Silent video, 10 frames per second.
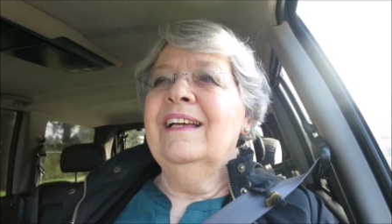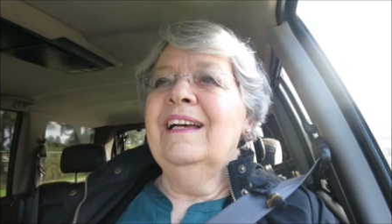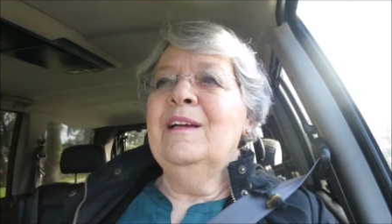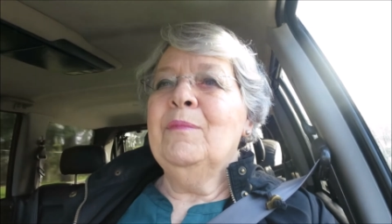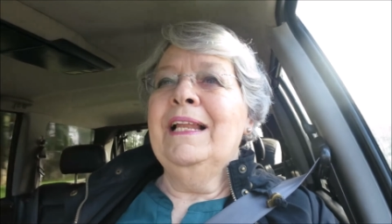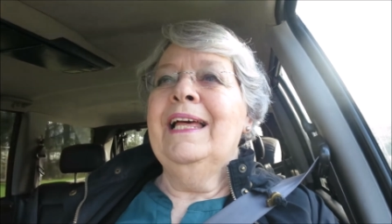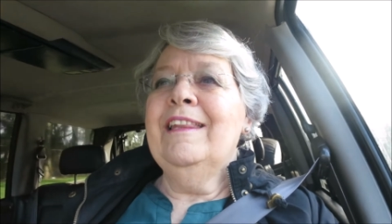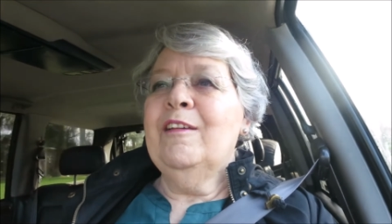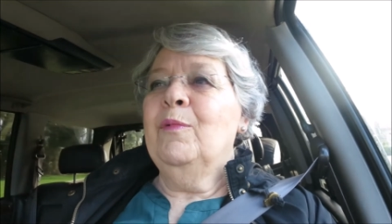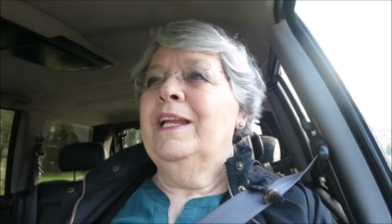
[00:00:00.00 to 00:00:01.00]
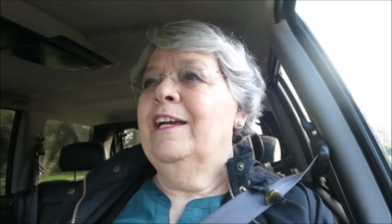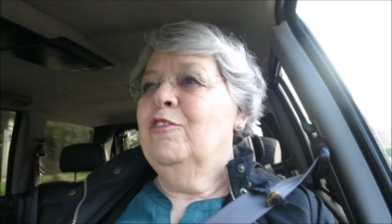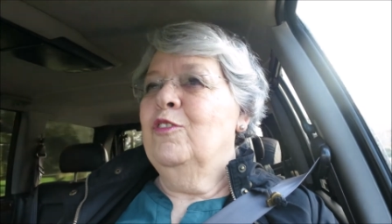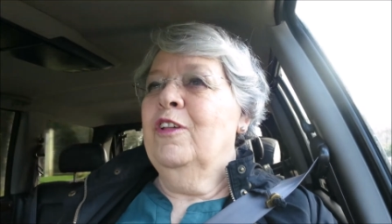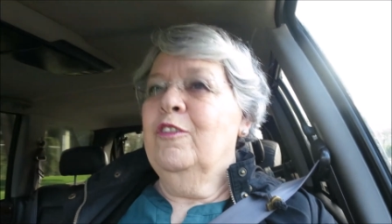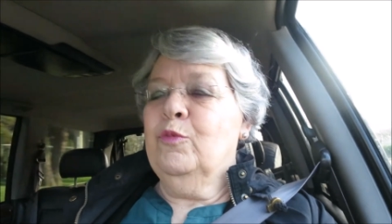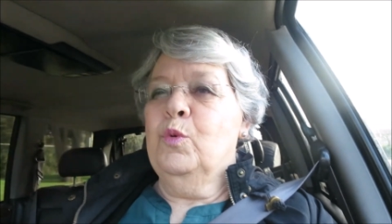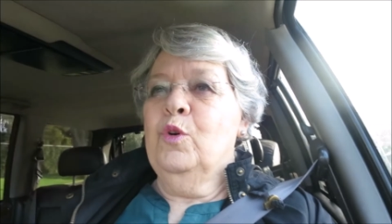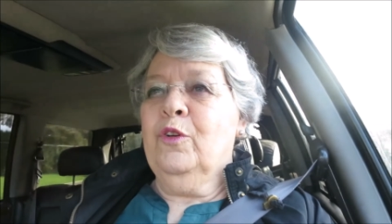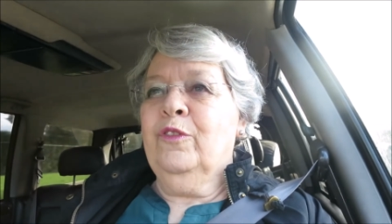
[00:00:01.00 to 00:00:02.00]
I'm glad that when I do those
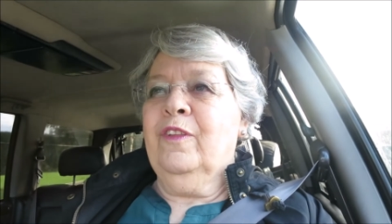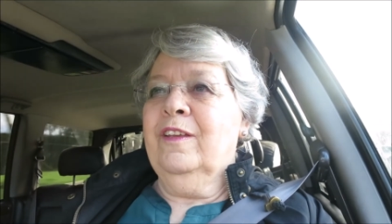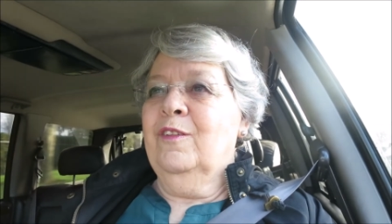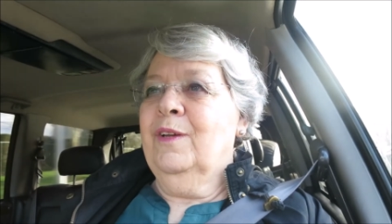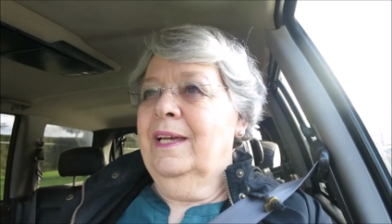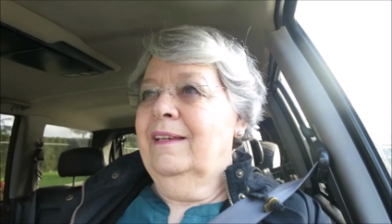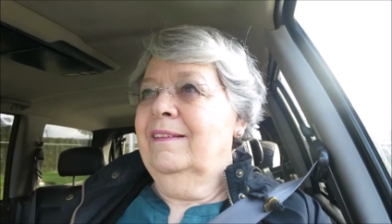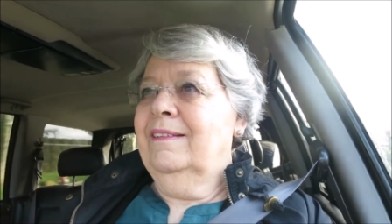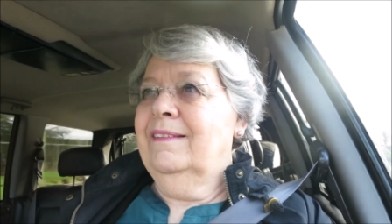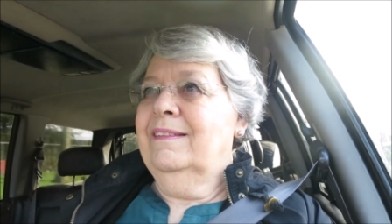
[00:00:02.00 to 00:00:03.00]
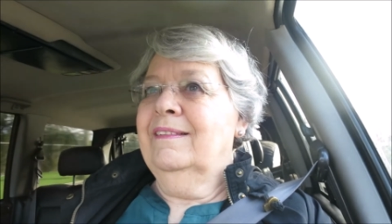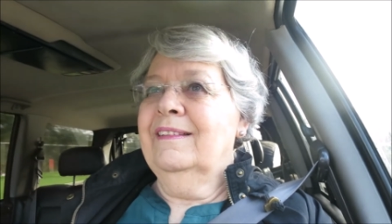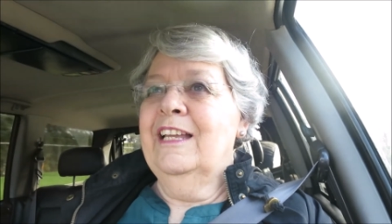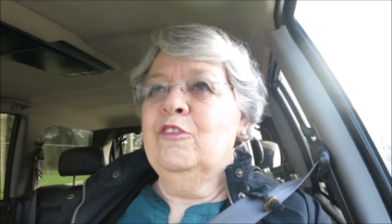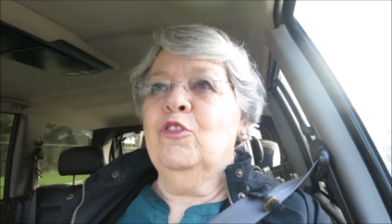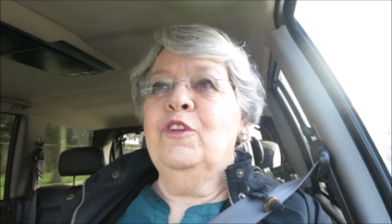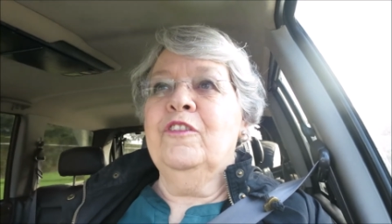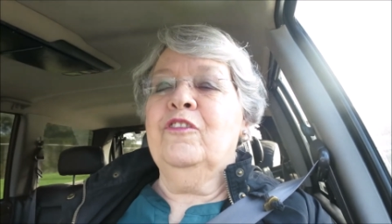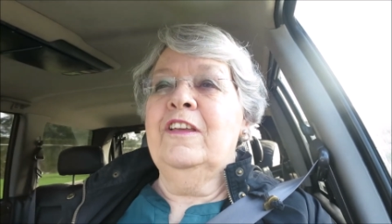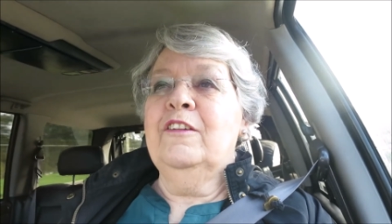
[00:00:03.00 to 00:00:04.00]
walks that you guys enjoy
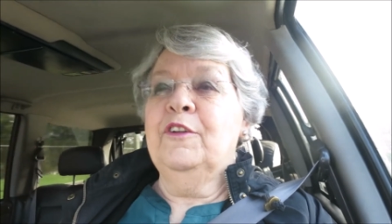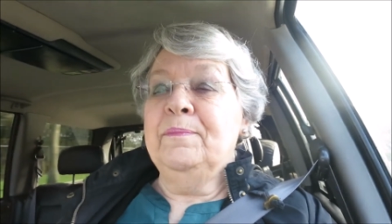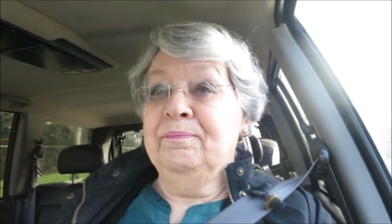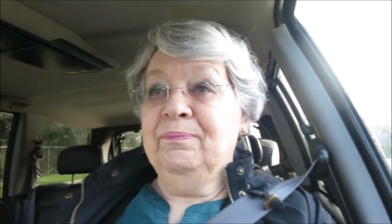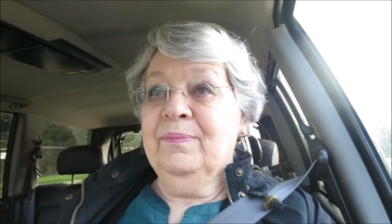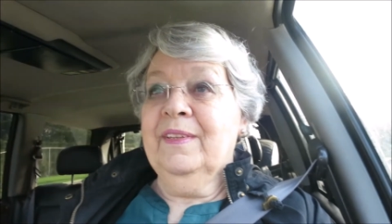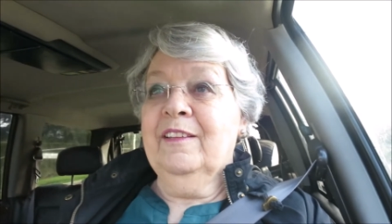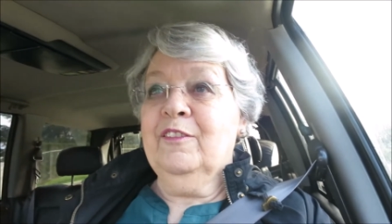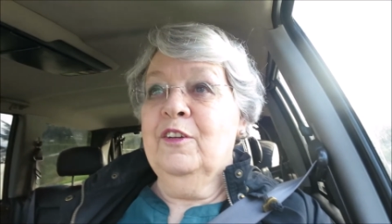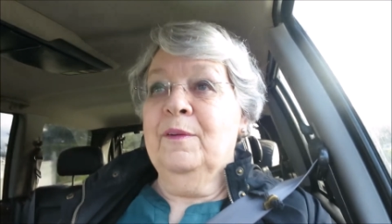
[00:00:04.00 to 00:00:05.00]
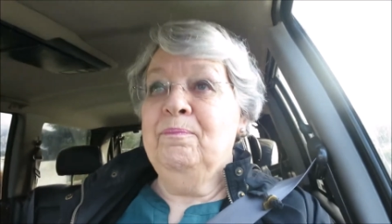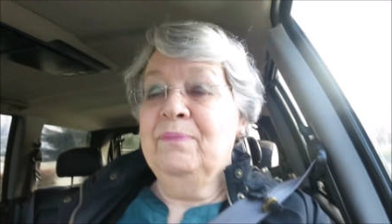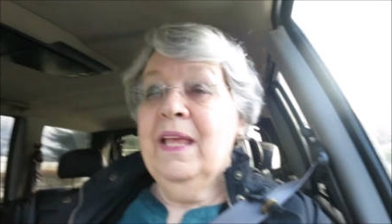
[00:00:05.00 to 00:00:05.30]
the scenery. It's good.